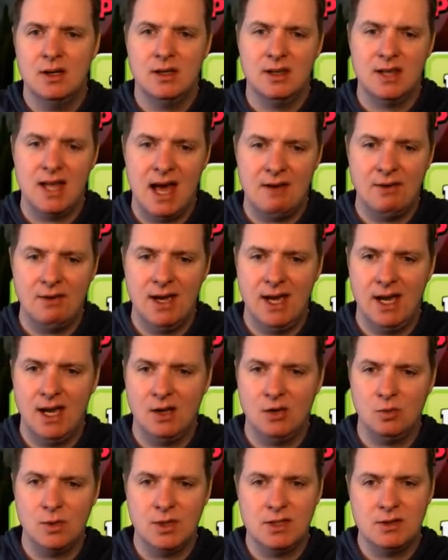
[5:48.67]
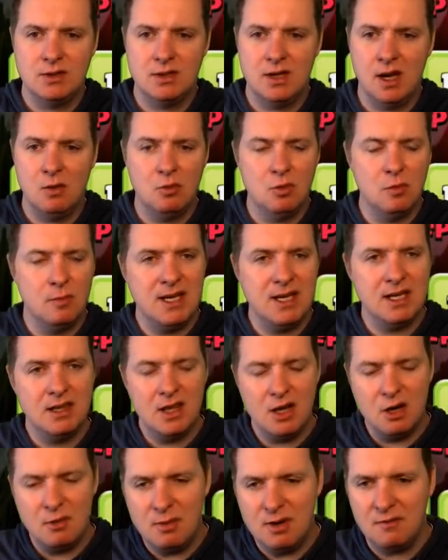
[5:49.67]
Lava Hound, which will be a
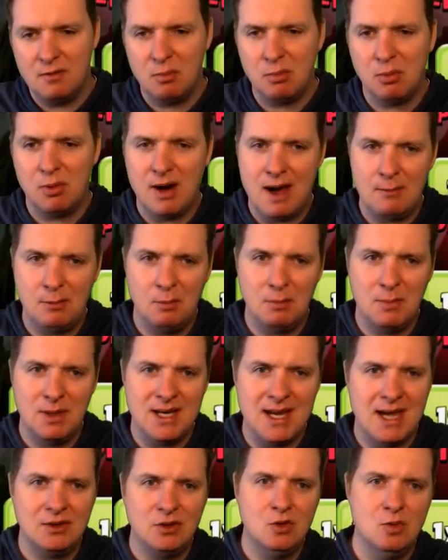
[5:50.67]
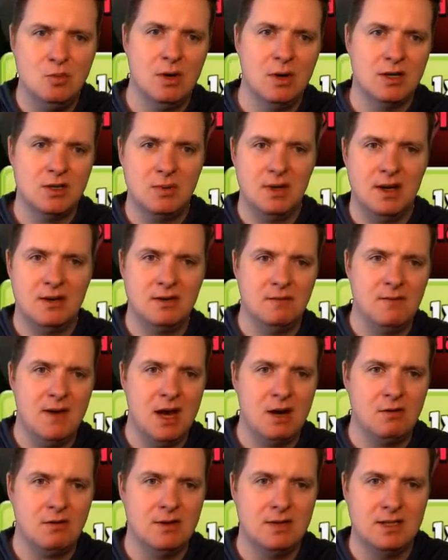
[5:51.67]
little bit of a problem, but not too much. We have some
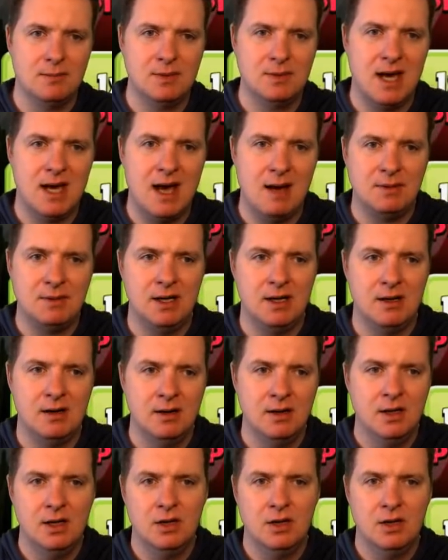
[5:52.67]
Valkyries up top there.